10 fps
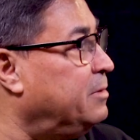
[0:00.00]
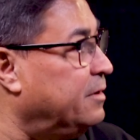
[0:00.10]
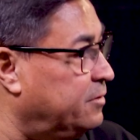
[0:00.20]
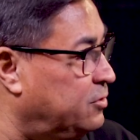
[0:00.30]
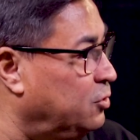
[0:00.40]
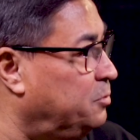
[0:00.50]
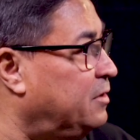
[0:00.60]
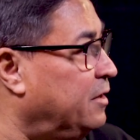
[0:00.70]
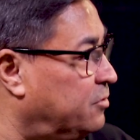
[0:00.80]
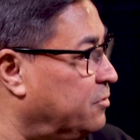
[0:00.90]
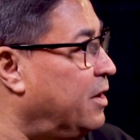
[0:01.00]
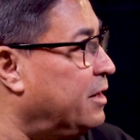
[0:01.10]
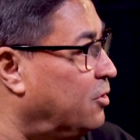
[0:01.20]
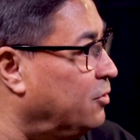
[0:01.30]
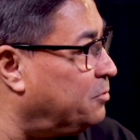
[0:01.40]
There's a tube station very
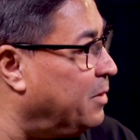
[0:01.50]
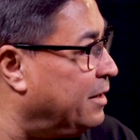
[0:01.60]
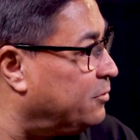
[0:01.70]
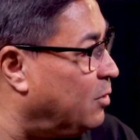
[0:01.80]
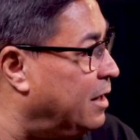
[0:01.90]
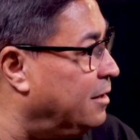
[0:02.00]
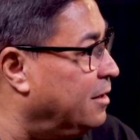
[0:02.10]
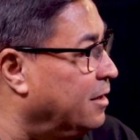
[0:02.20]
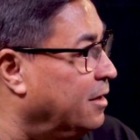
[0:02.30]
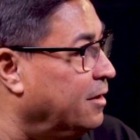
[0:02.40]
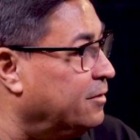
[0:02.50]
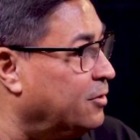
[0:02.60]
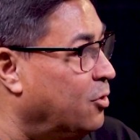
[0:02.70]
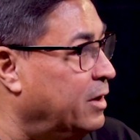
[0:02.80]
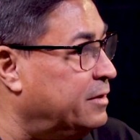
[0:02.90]
close by as well.
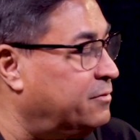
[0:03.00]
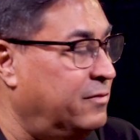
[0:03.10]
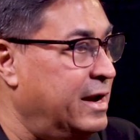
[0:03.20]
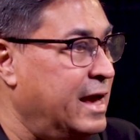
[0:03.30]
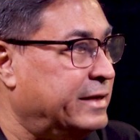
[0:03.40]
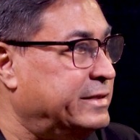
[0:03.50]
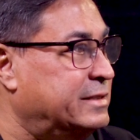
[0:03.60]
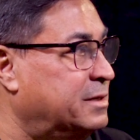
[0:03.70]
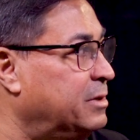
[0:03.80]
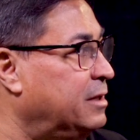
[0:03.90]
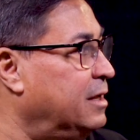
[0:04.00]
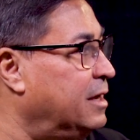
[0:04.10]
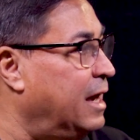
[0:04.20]
So it's very accessible.